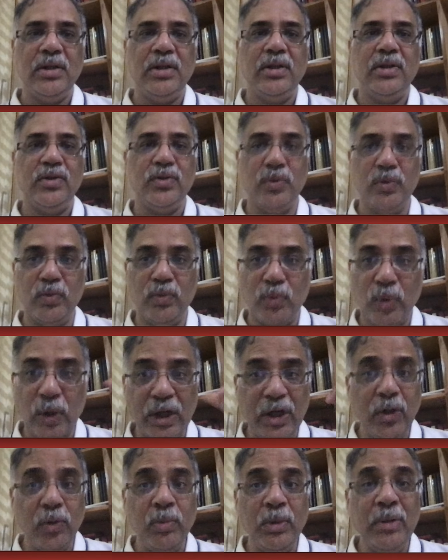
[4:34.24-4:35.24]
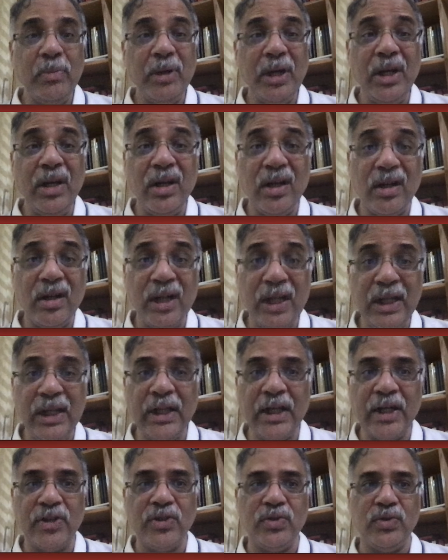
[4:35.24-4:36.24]
So what do you mean by learning
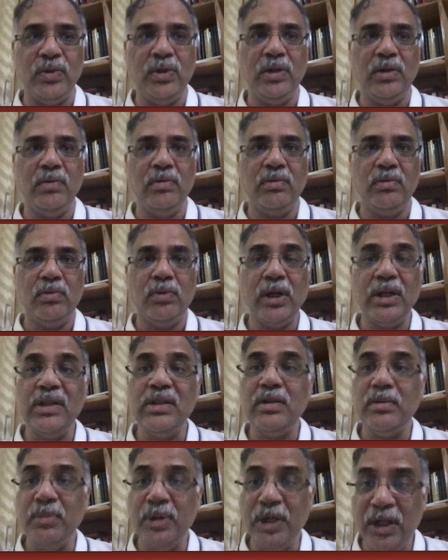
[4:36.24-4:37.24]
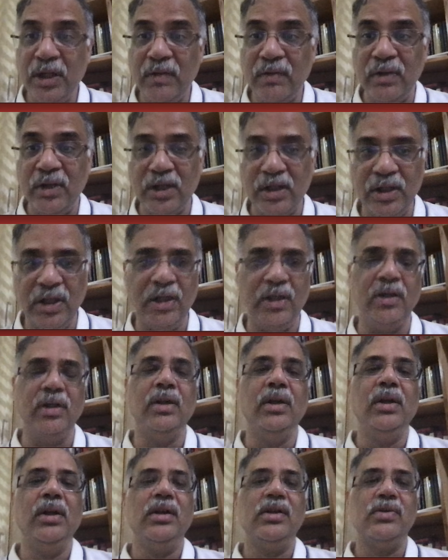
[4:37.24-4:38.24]
actually? What is the meaning of learning?
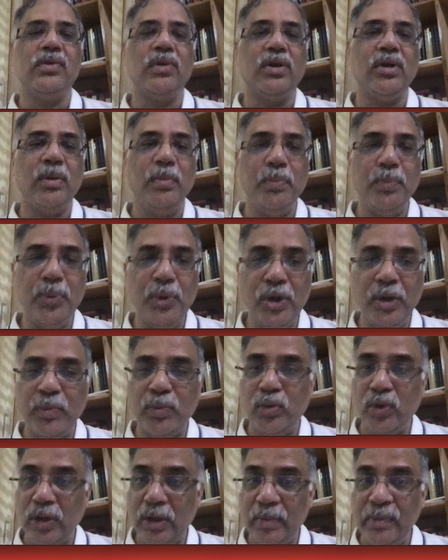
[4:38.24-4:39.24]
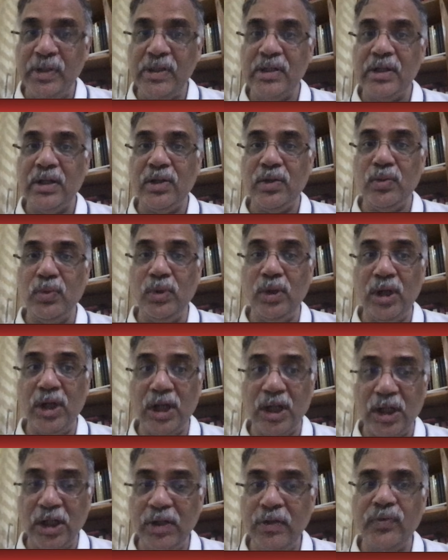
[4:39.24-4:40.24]
So computer program is said to
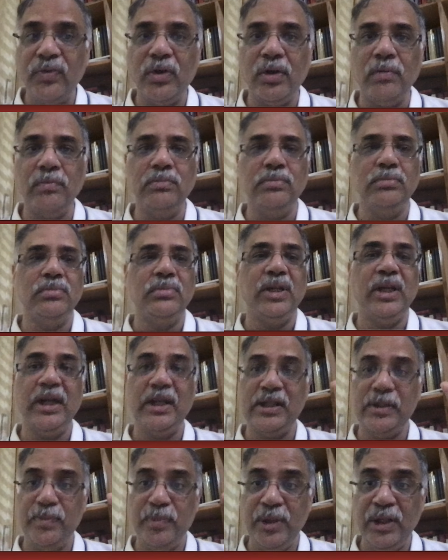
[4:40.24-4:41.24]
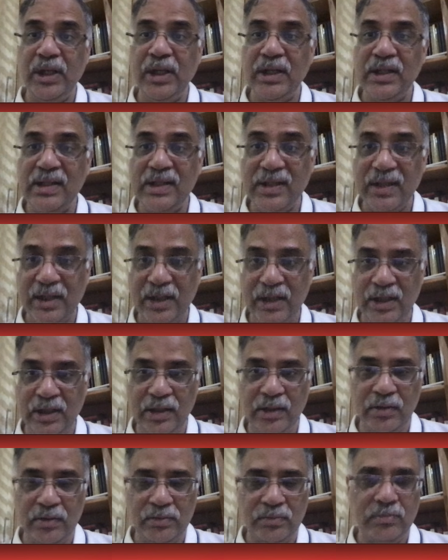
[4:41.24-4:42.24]
learn from experience E,
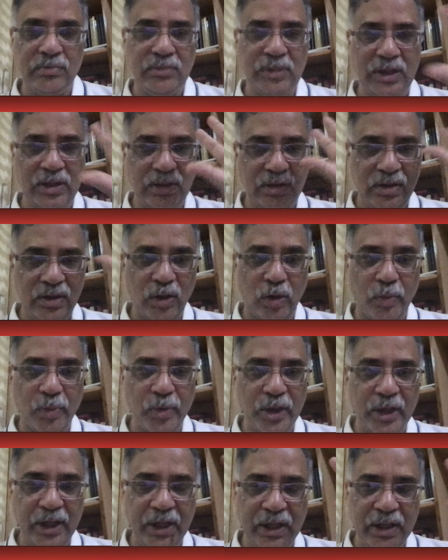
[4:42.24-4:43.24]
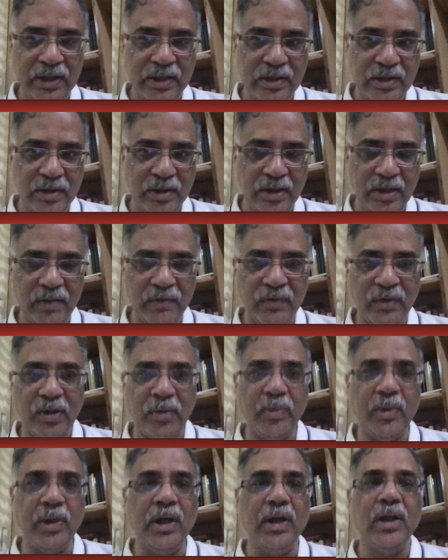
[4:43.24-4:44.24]
operating in a certain
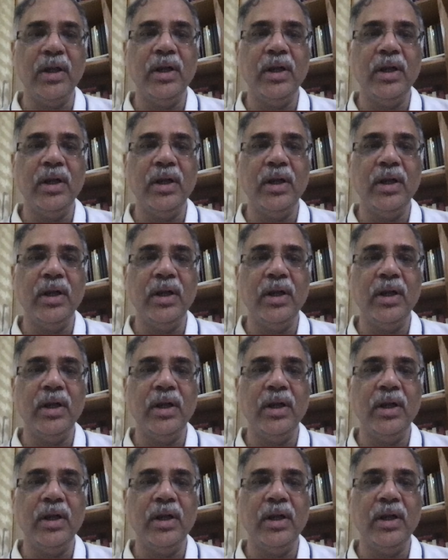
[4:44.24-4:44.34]
environment,